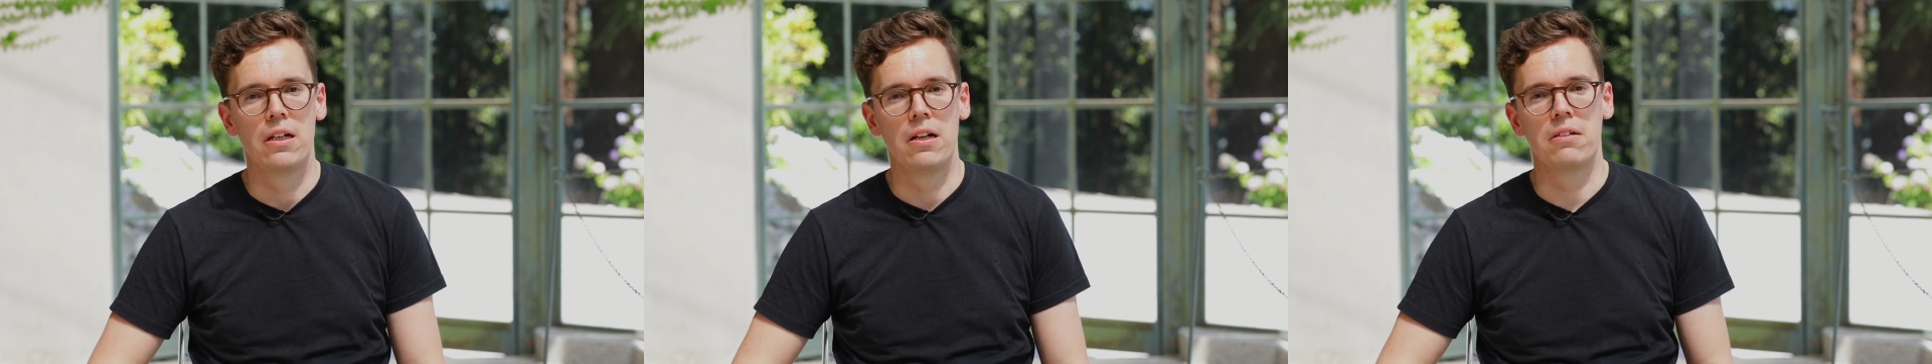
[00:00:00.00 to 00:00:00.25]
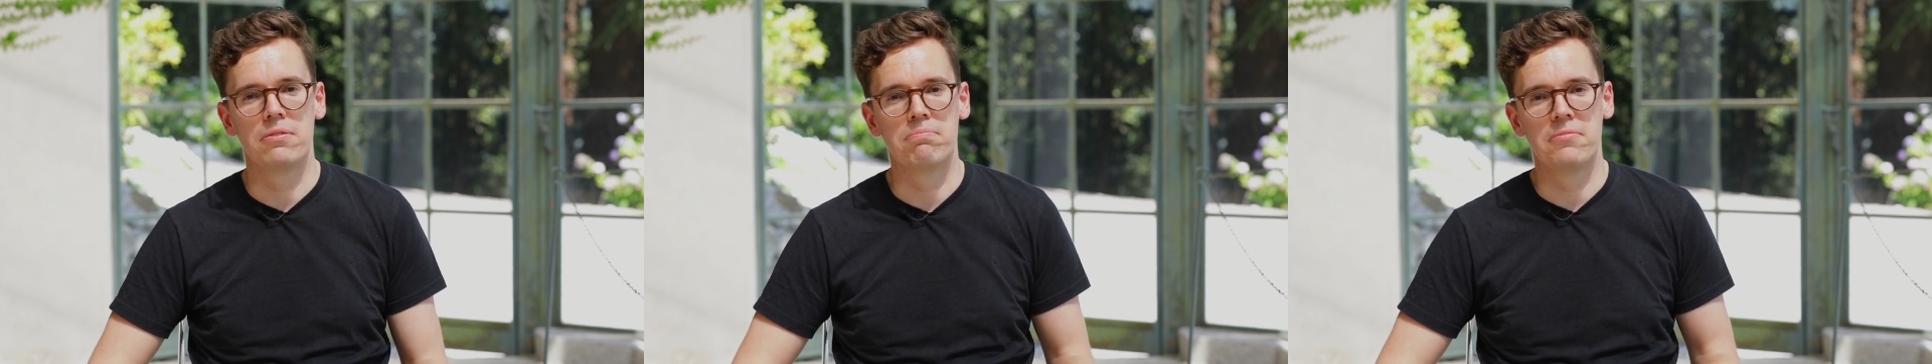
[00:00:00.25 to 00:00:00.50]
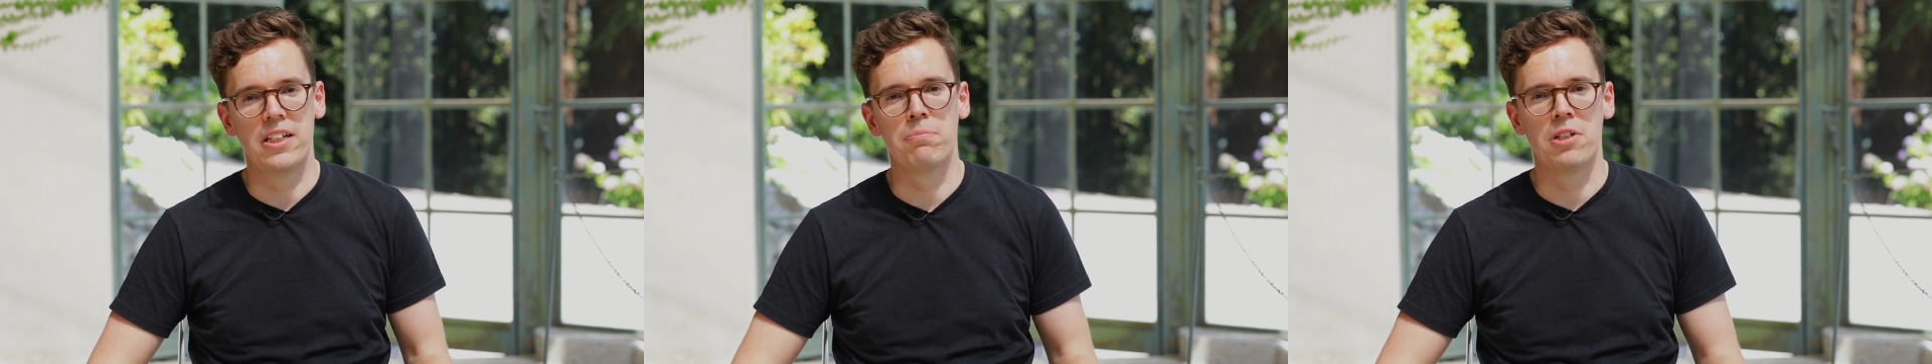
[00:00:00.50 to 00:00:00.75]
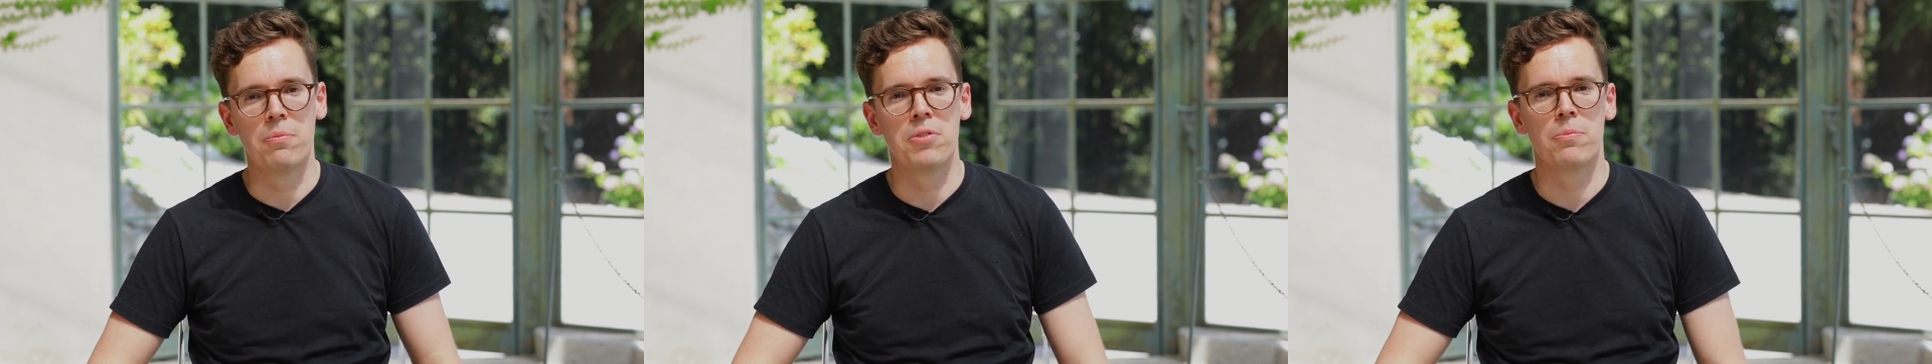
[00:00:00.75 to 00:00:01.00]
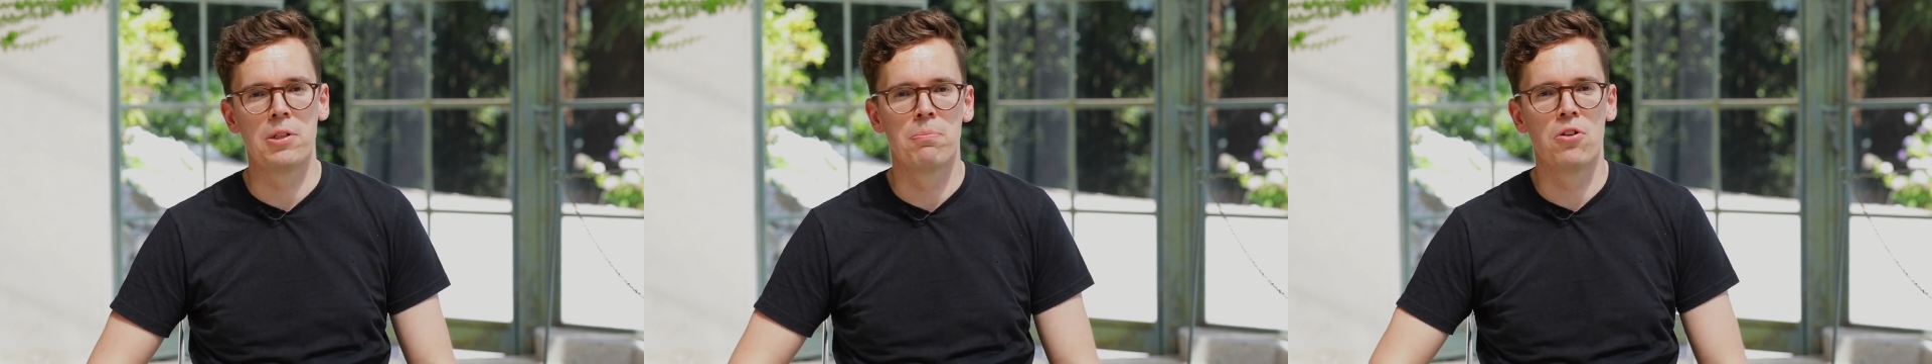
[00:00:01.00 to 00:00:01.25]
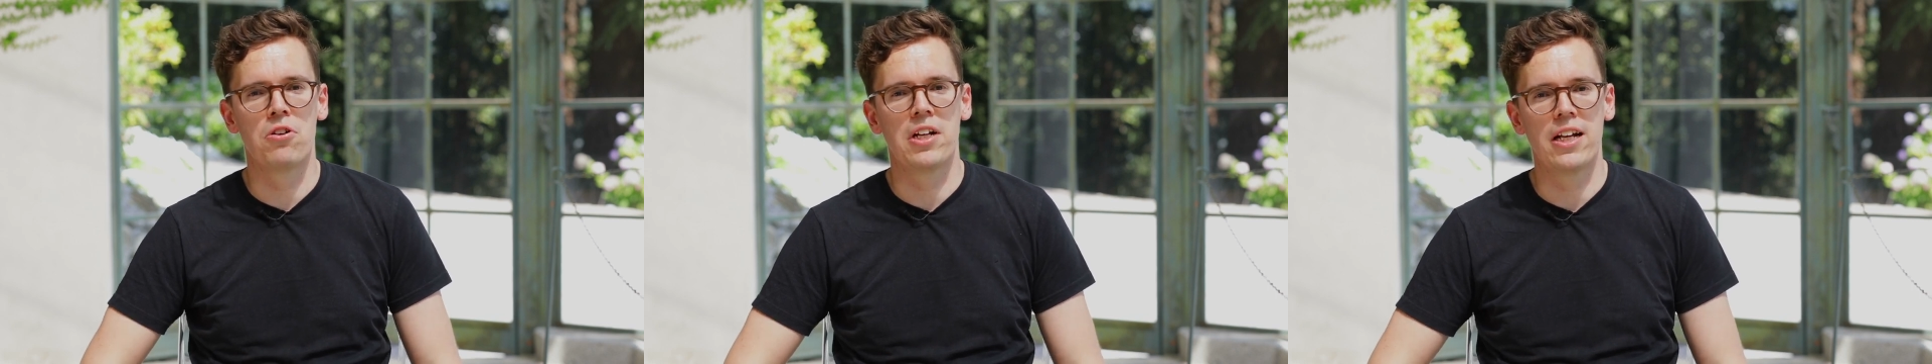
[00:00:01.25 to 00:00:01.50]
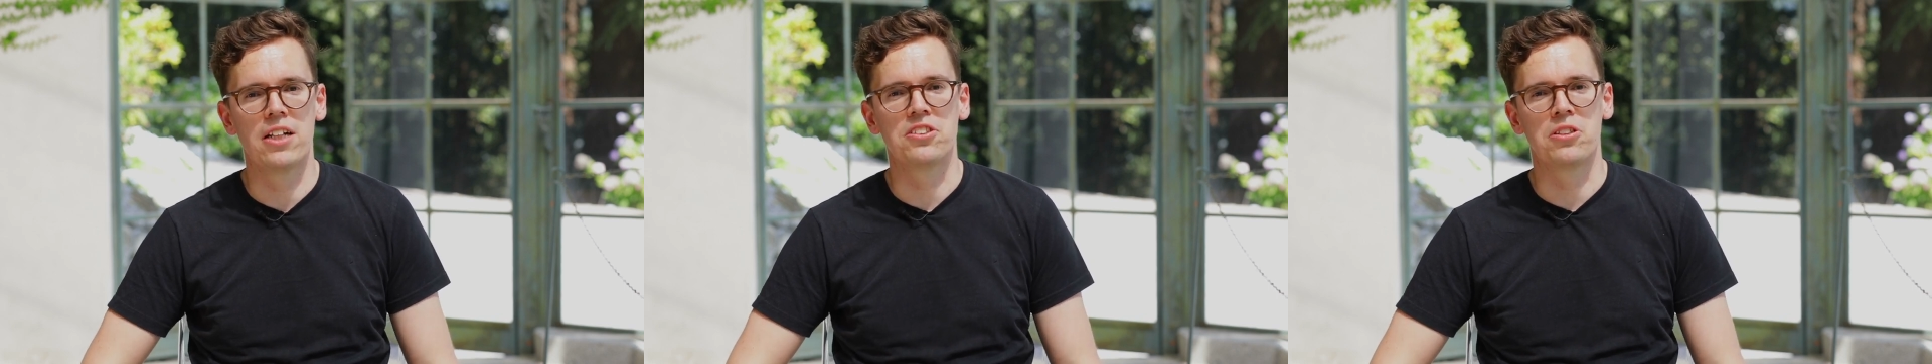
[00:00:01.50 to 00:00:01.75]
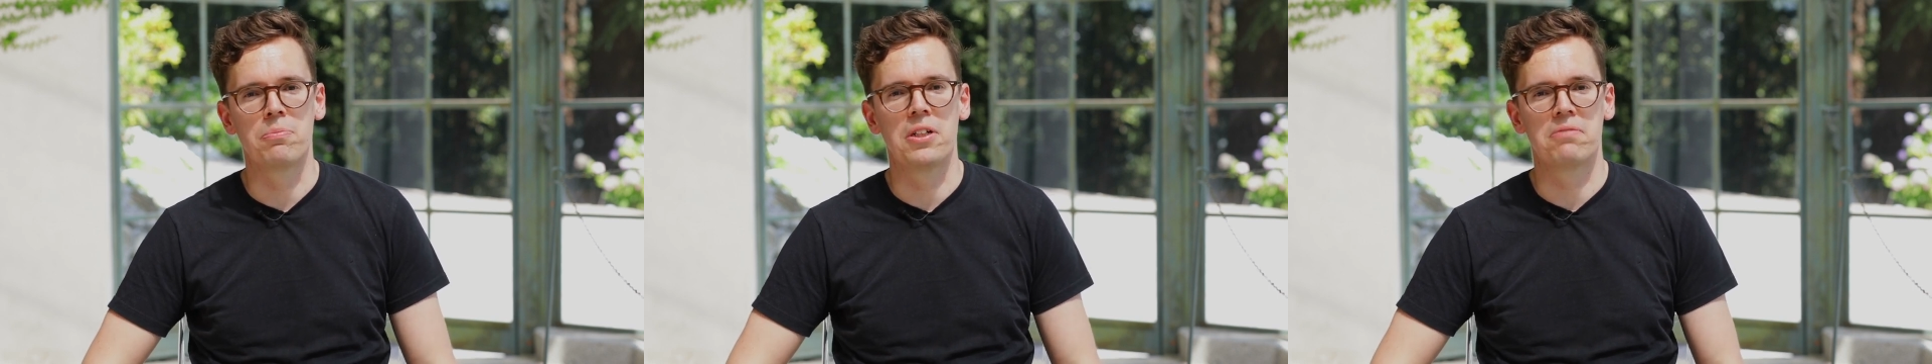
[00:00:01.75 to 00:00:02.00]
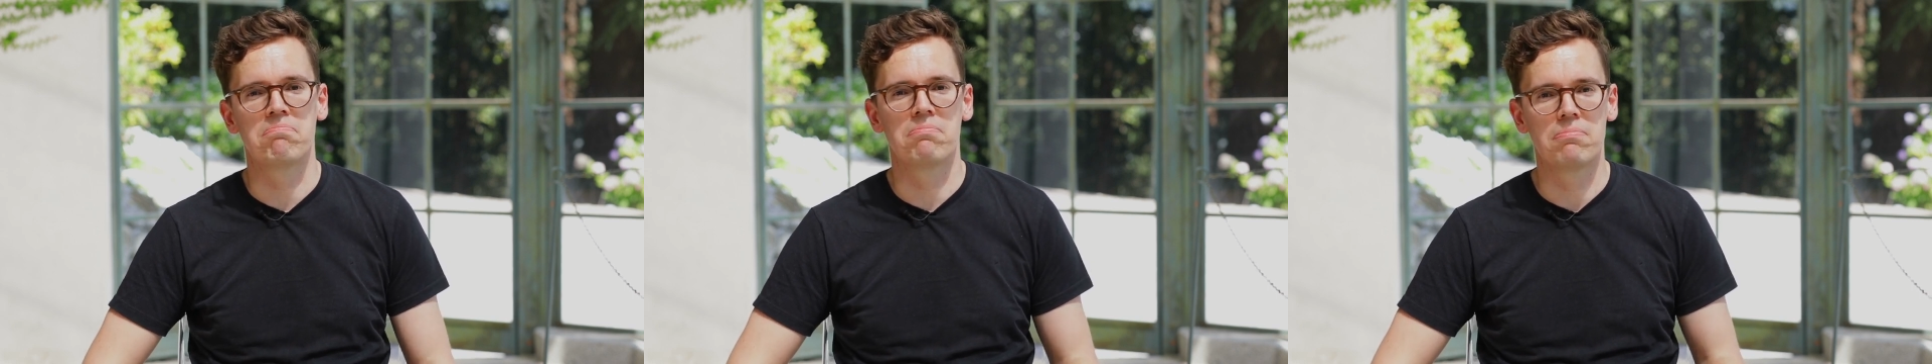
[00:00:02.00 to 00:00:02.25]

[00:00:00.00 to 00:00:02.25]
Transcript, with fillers: Uh, that might be a bit boring answer, but